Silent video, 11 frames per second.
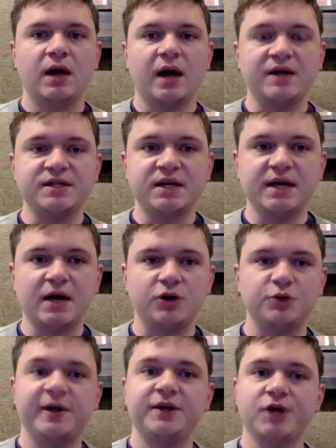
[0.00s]
I study
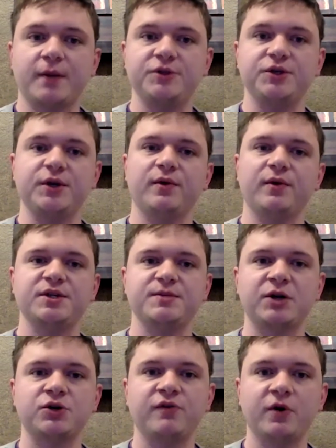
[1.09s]
algebraic geometry with a
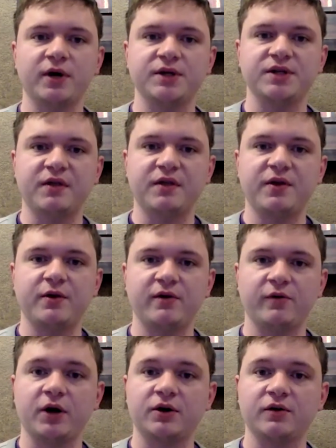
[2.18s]
special focus on the theory of
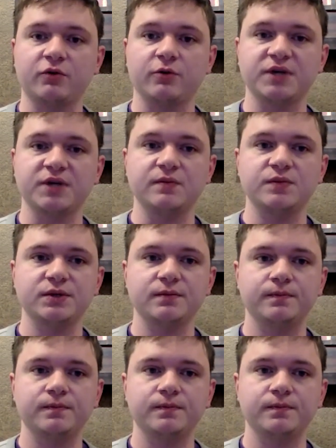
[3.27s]
reductive group schemes.